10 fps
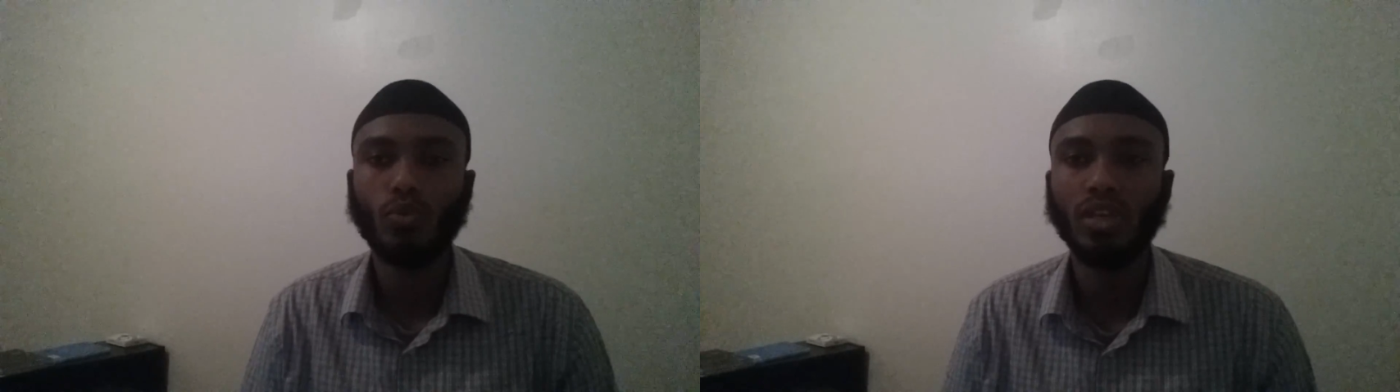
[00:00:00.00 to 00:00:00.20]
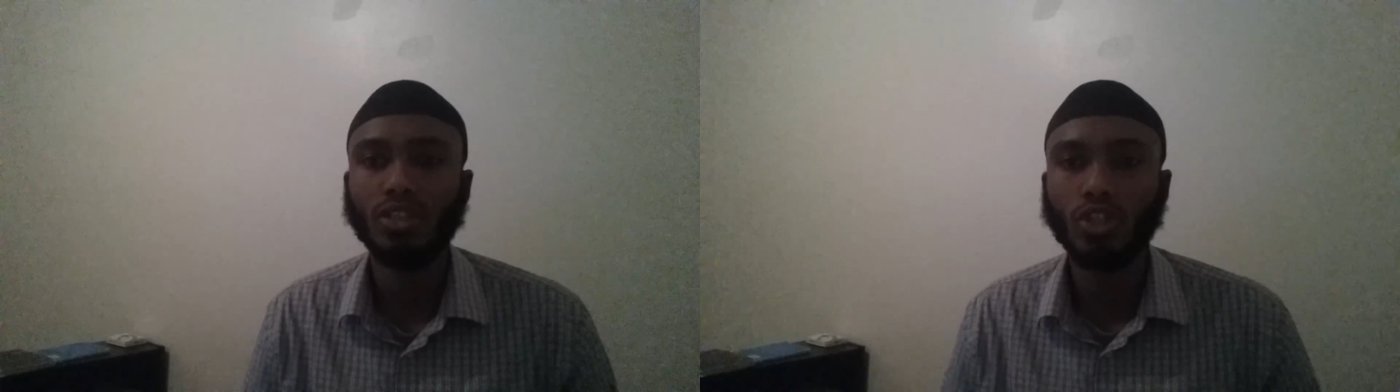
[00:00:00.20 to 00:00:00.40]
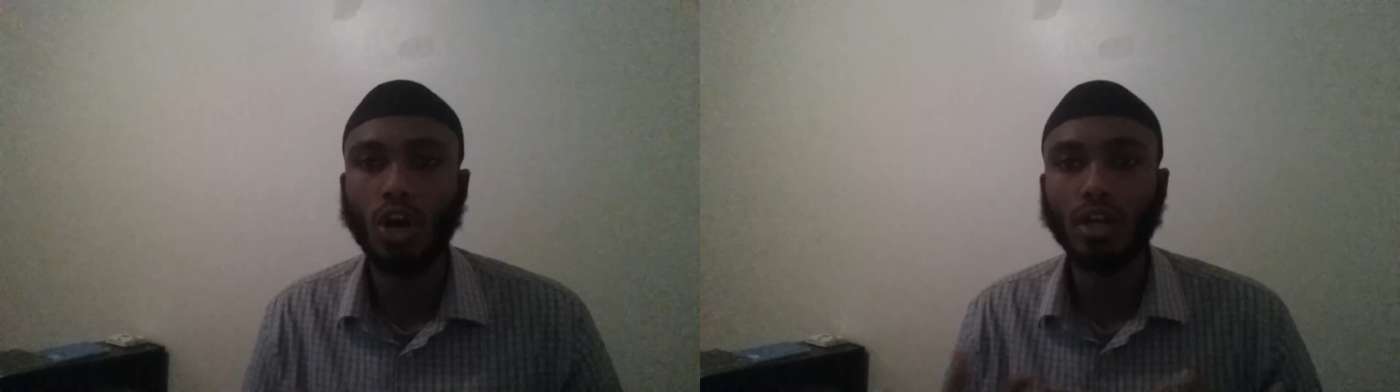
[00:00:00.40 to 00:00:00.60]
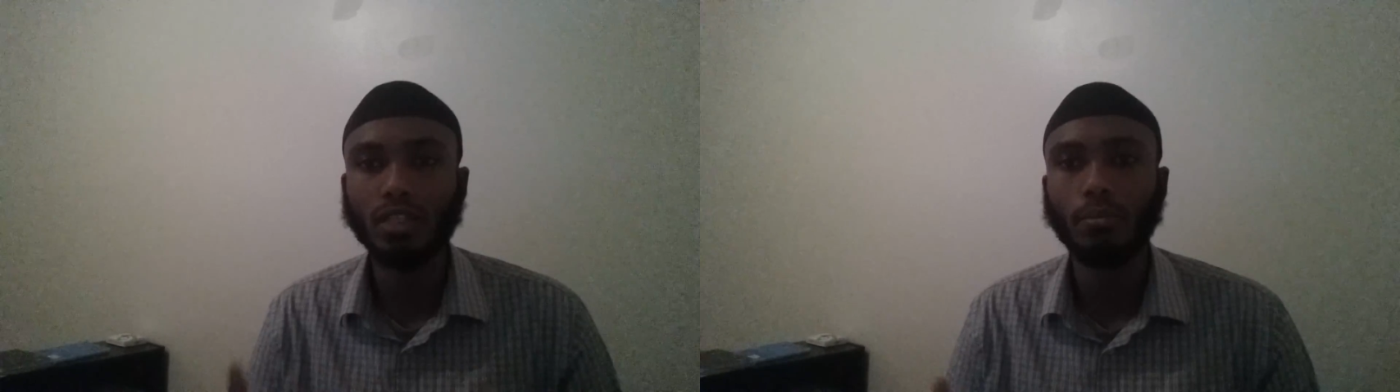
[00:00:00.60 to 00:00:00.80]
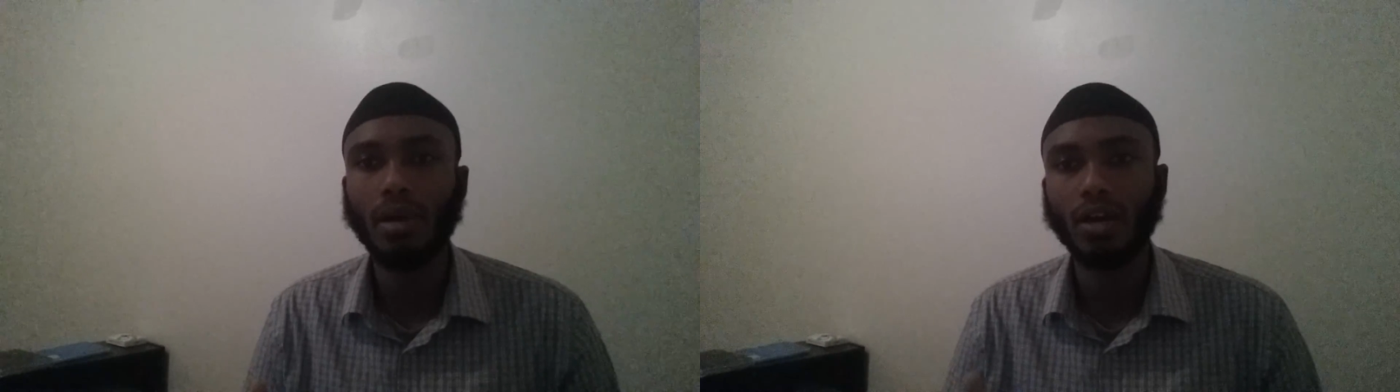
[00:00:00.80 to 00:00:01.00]
we
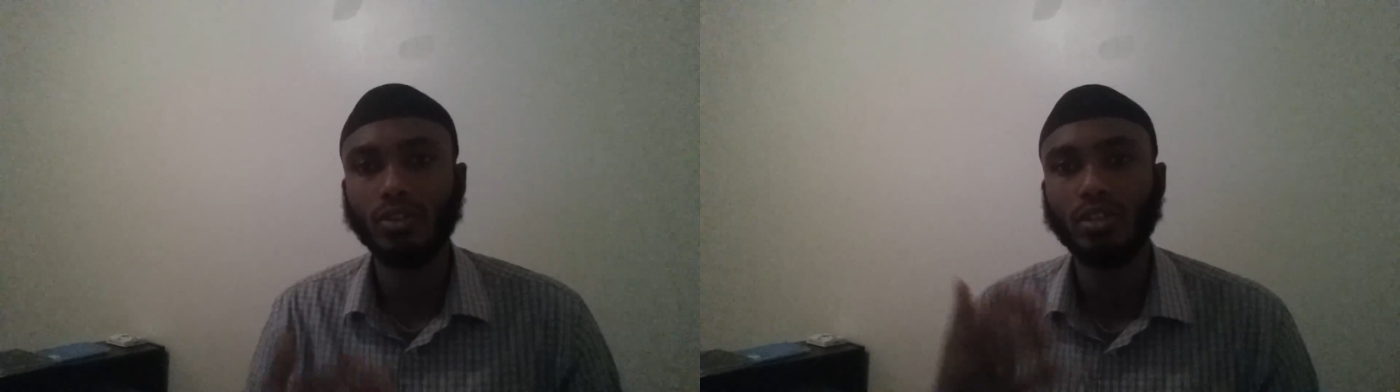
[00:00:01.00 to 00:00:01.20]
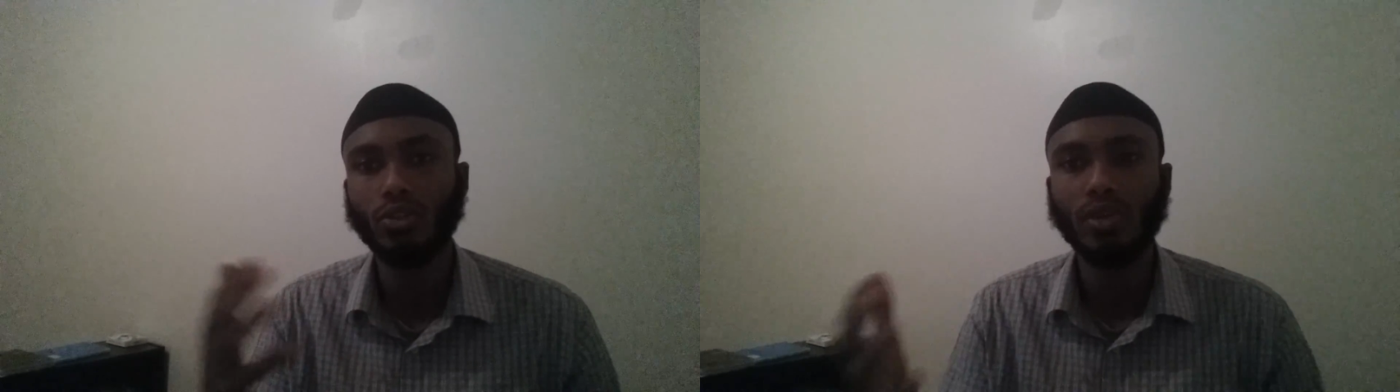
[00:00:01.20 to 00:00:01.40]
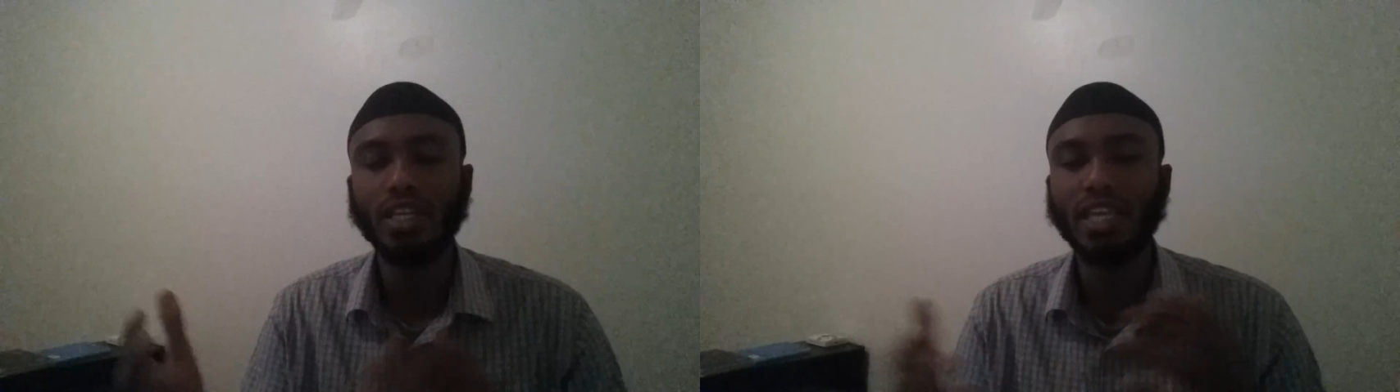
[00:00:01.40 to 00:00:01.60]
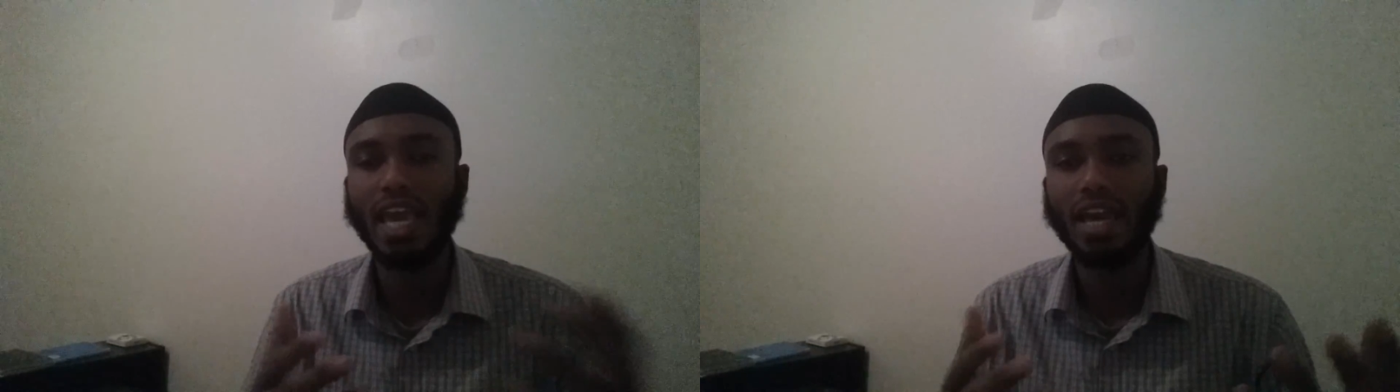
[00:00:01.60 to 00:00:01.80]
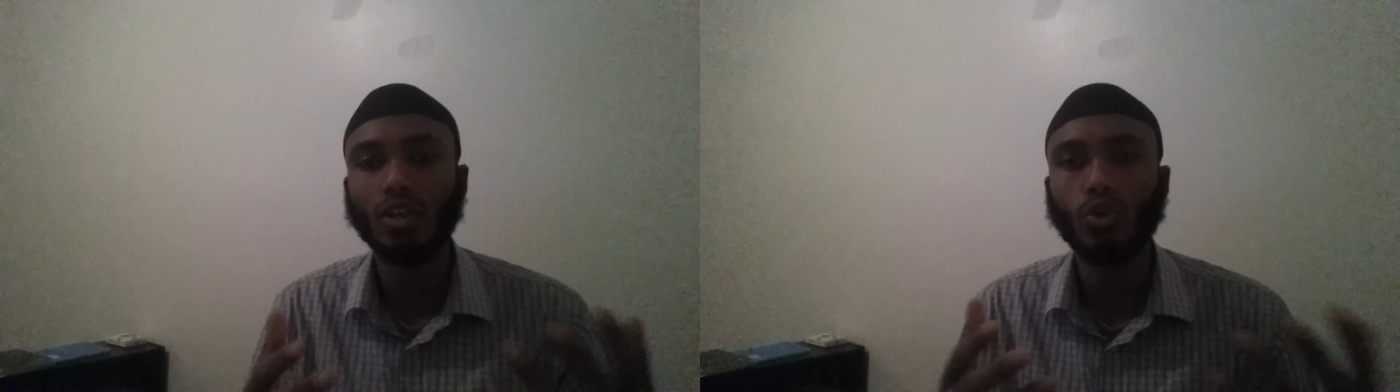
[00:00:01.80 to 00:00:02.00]
talked about the three
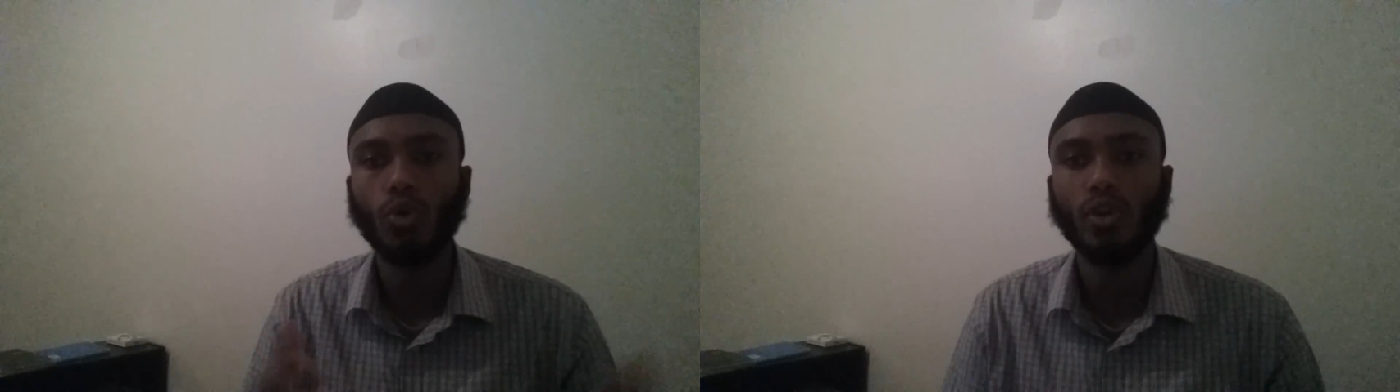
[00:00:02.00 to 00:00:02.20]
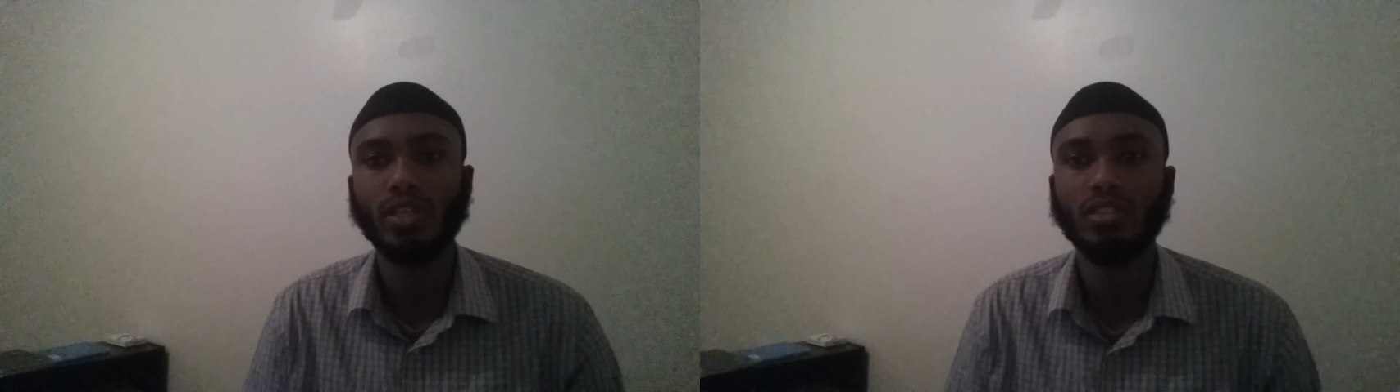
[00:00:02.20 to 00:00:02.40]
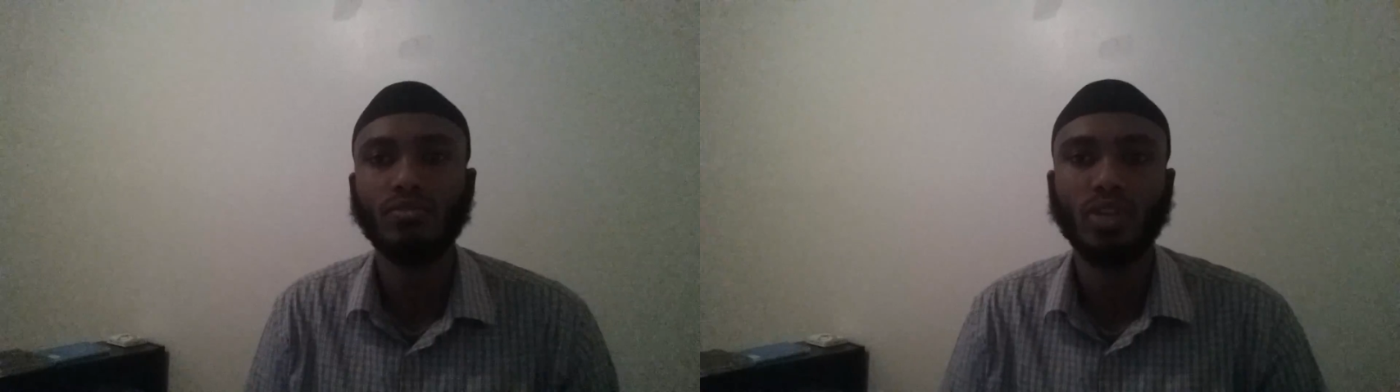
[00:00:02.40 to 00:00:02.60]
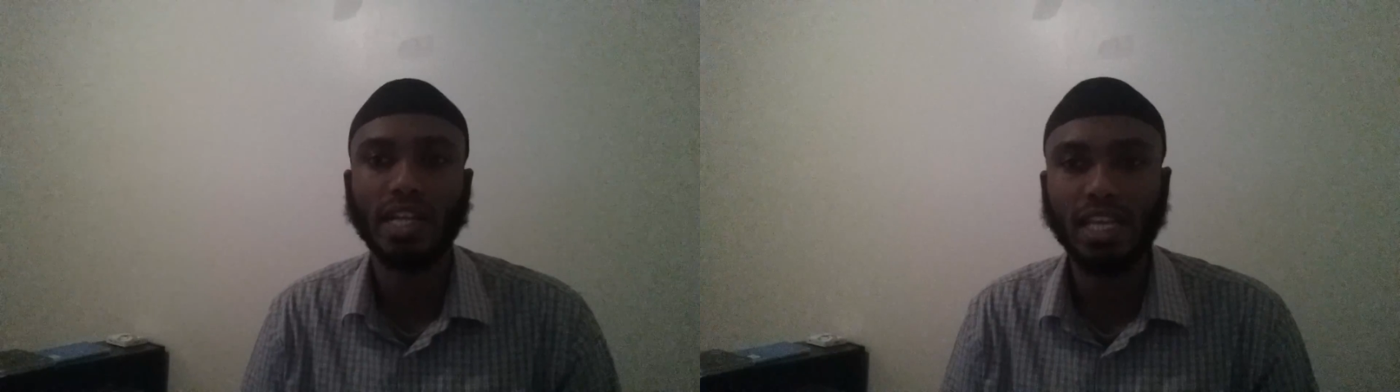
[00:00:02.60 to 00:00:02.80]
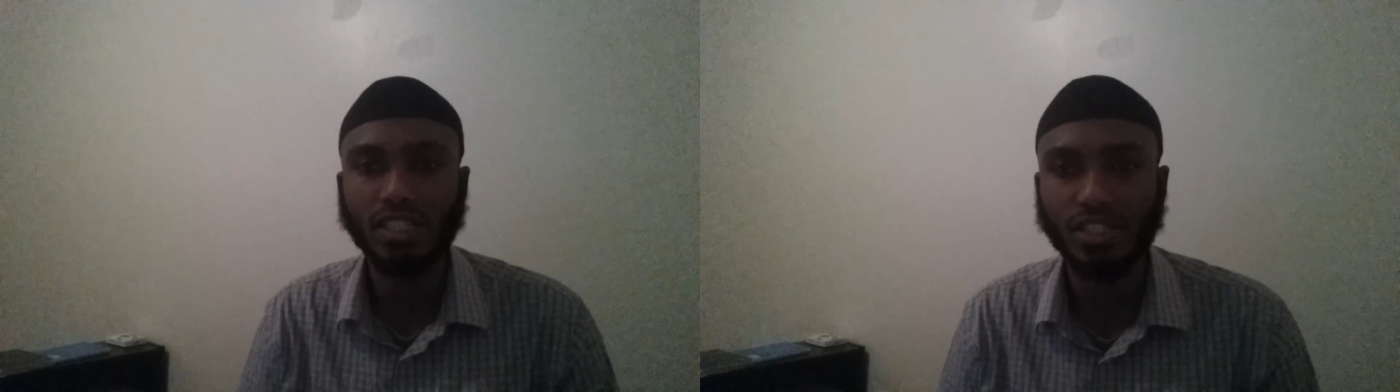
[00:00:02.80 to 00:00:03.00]
categories of
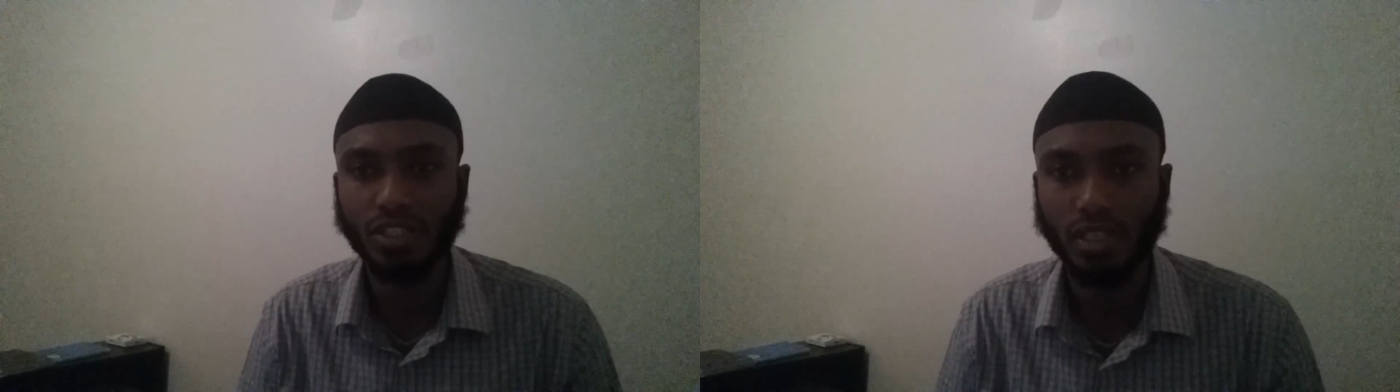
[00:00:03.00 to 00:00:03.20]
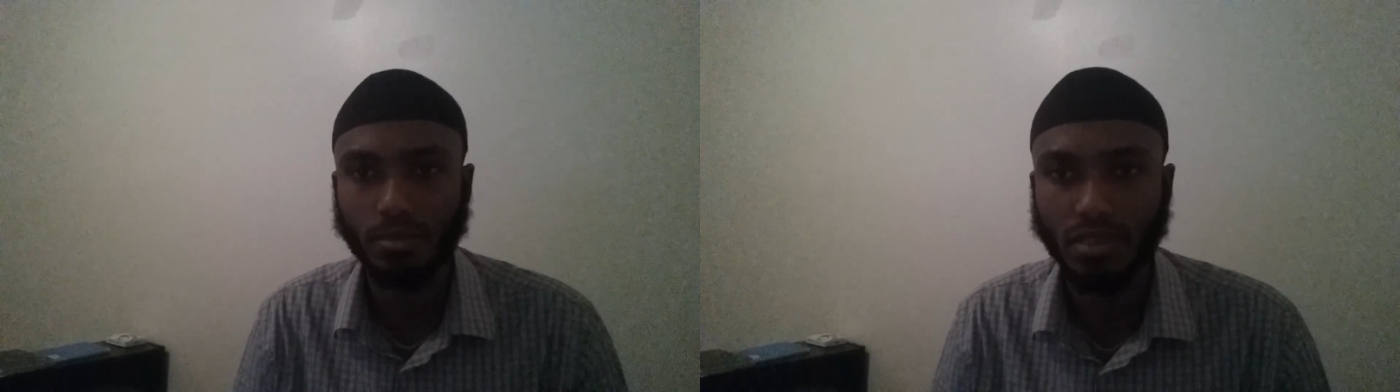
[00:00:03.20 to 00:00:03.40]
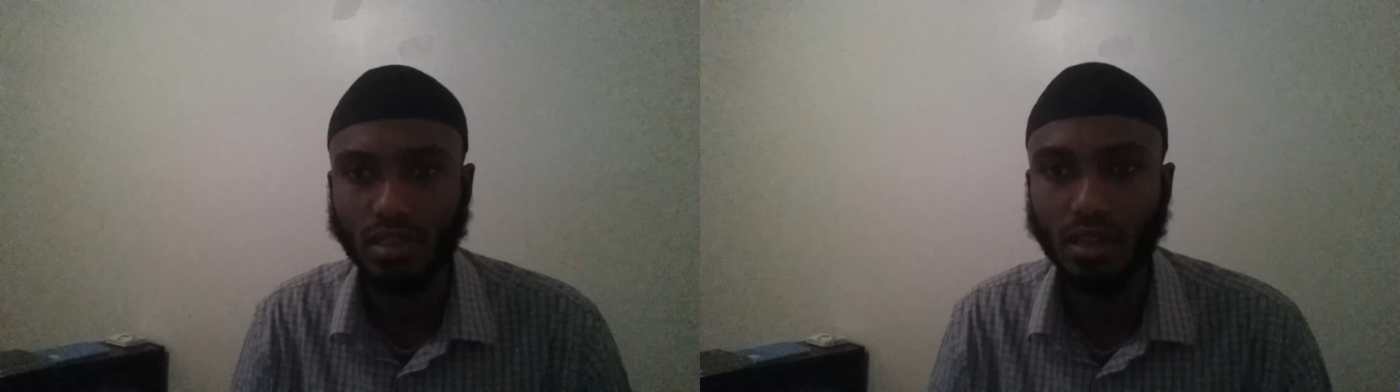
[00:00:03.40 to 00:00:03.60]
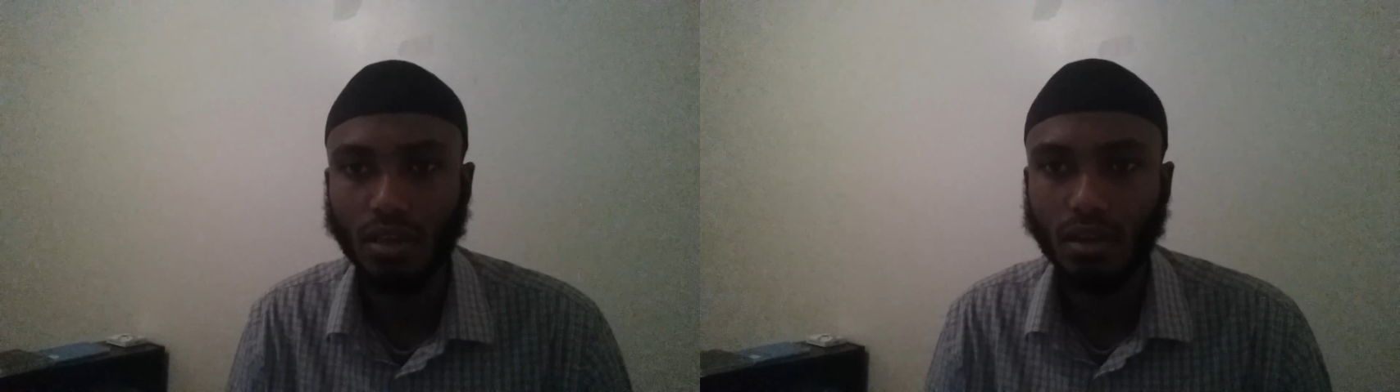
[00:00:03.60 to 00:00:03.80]
relationships.